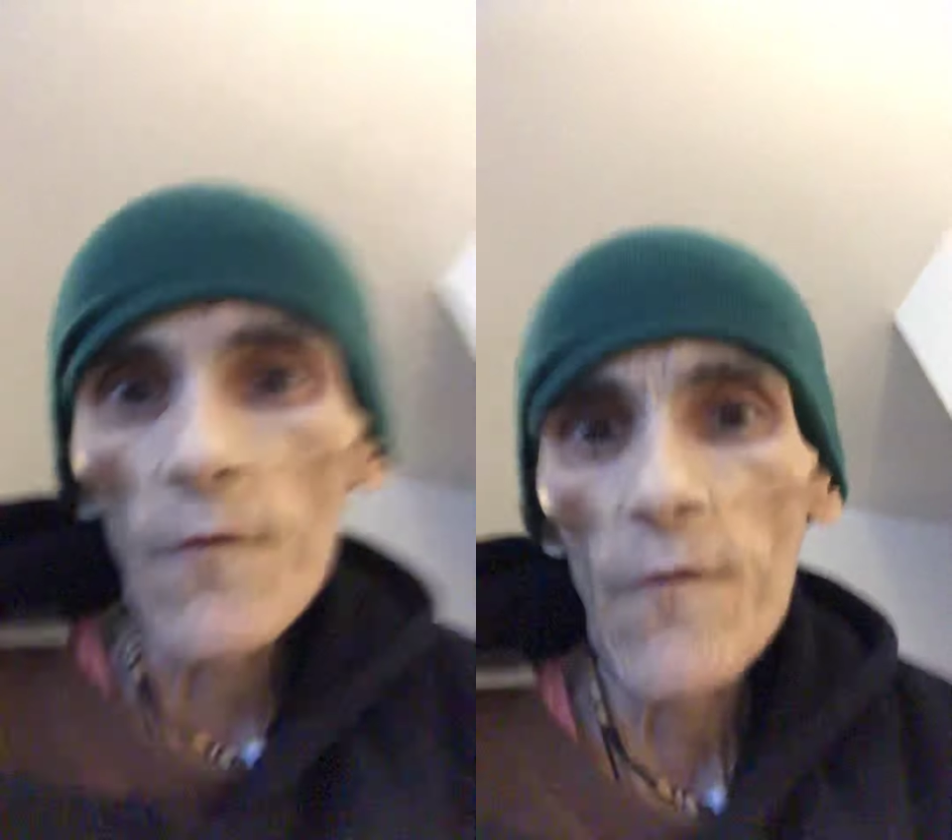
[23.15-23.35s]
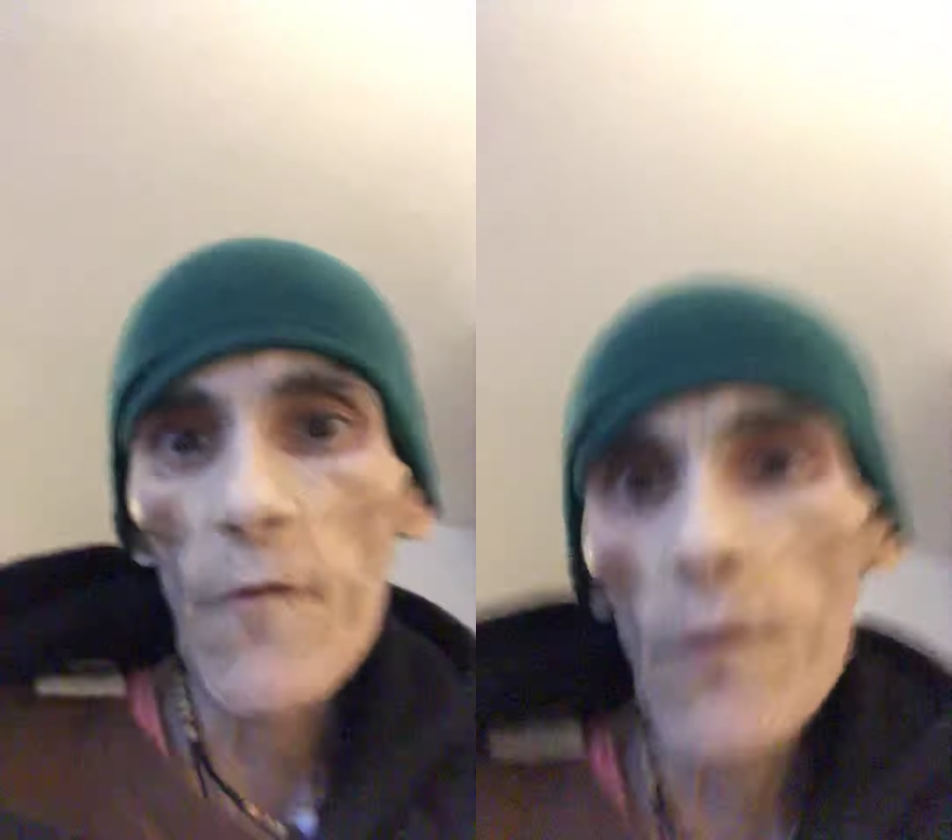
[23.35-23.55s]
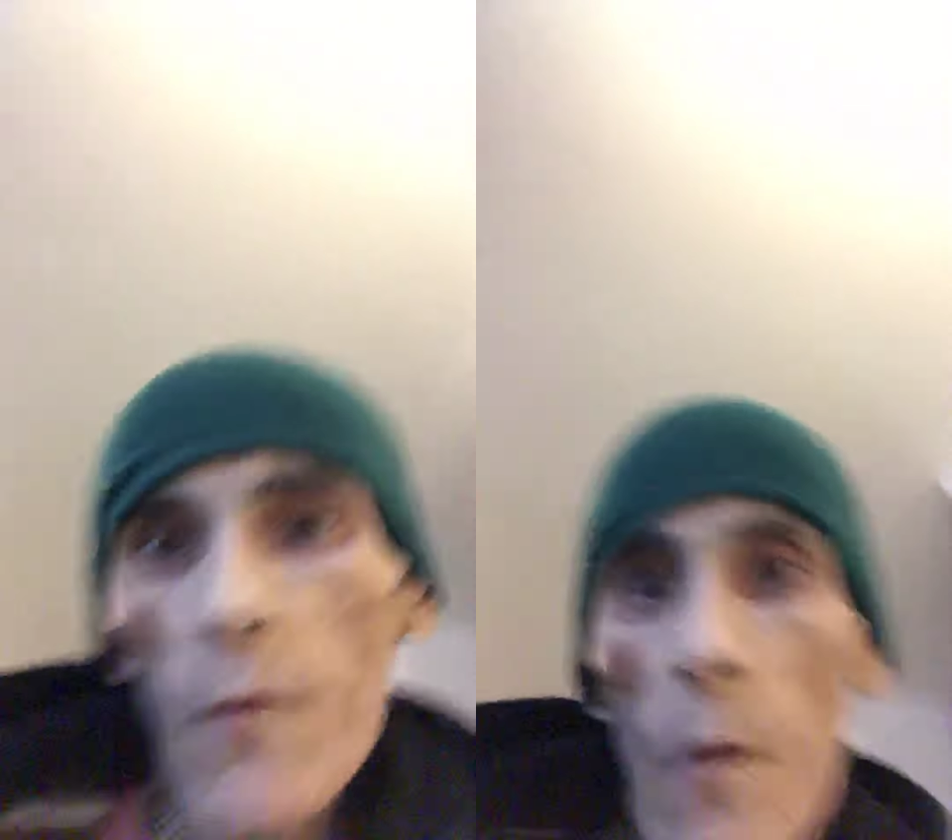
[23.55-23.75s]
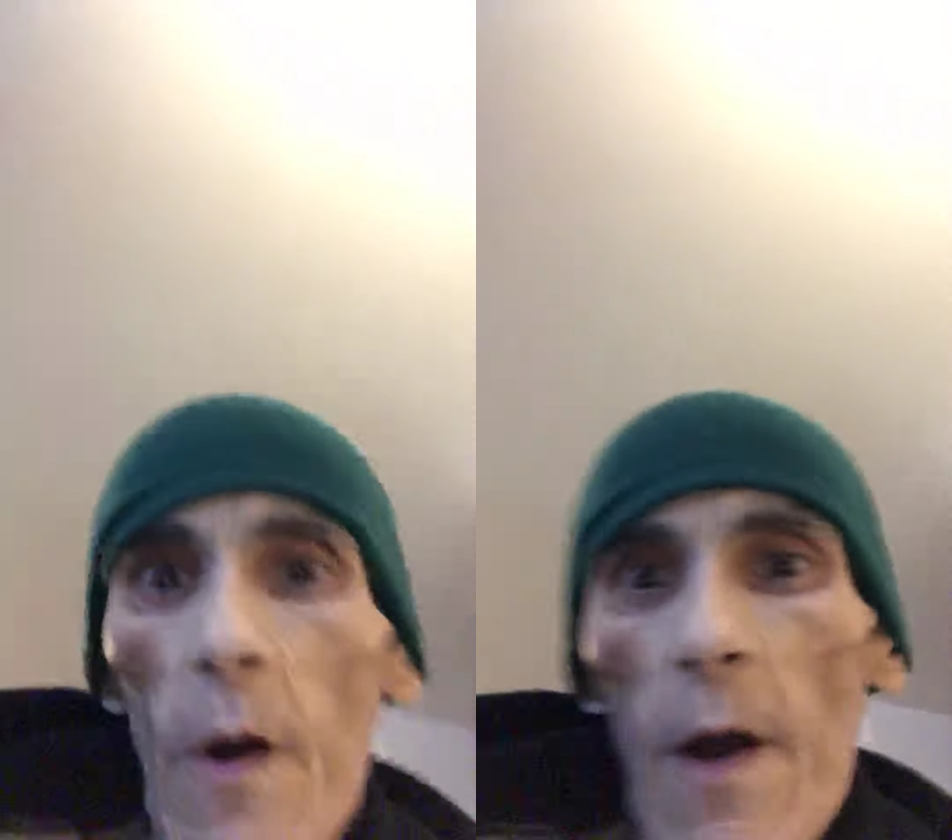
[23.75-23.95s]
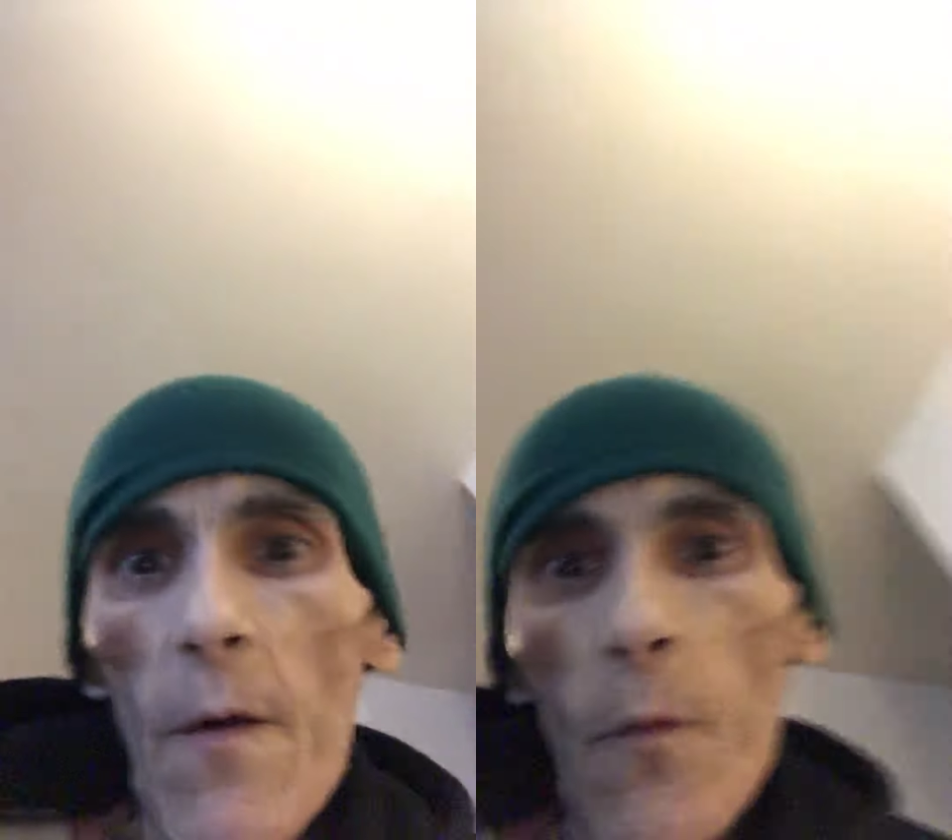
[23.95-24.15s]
to